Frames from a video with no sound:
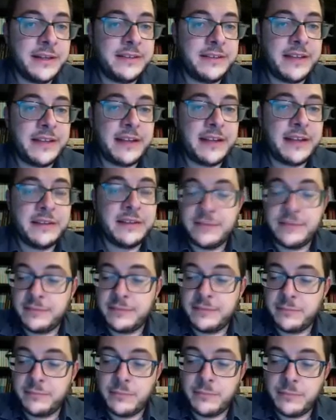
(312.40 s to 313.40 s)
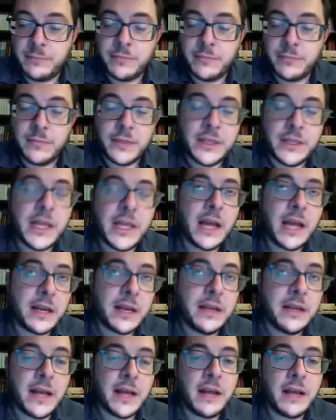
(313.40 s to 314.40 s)
that
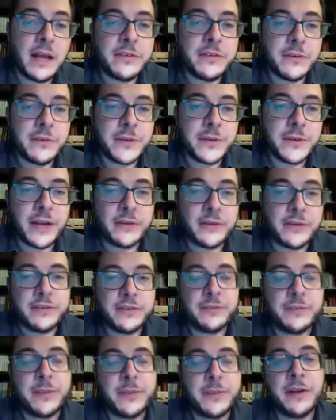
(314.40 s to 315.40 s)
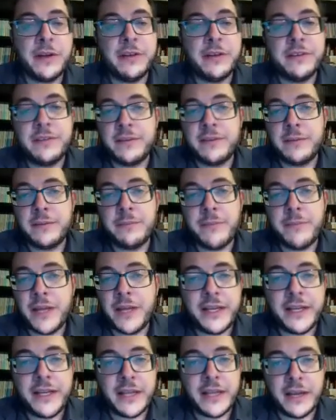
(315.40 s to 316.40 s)
luck also counts because
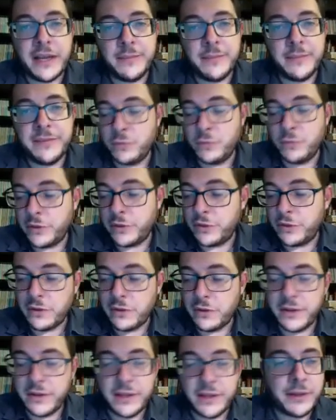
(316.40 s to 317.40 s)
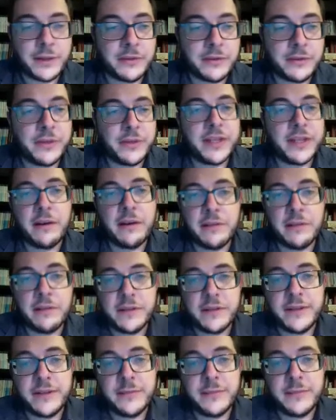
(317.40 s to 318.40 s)
many times we're talking about recurrent
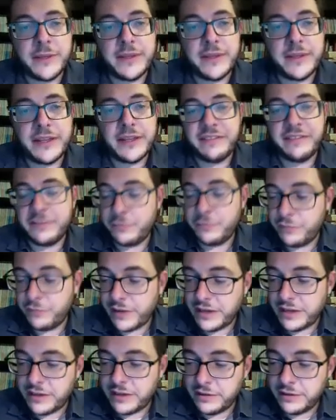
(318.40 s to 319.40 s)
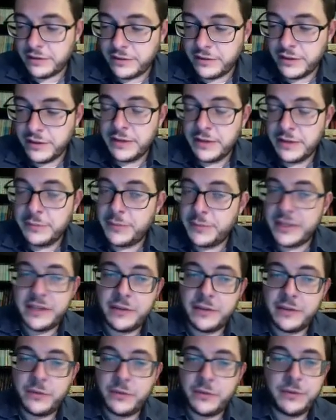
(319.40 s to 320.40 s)
implantation failure, but
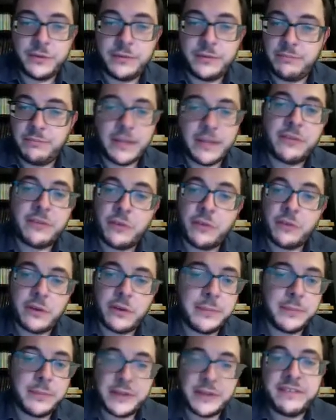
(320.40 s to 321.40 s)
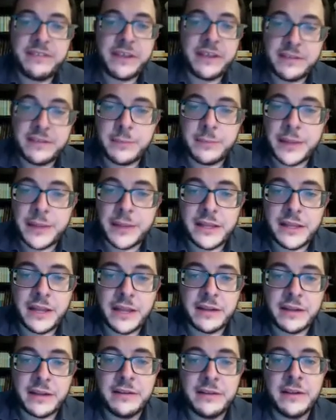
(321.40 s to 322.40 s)
it could actually be just bad
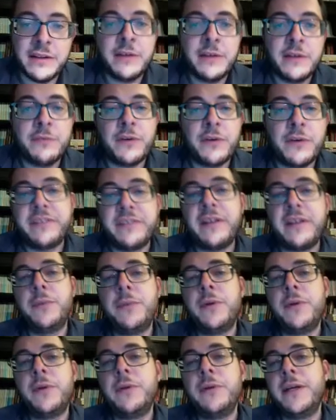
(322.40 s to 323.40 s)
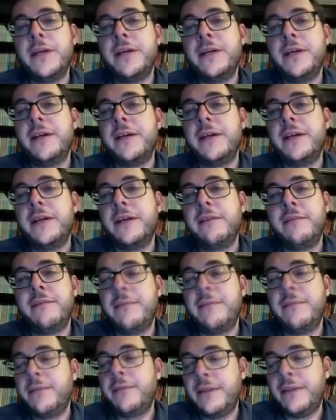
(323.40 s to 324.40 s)
luck. For example, uh,
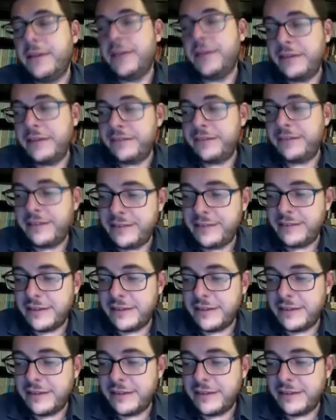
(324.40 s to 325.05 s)
this is a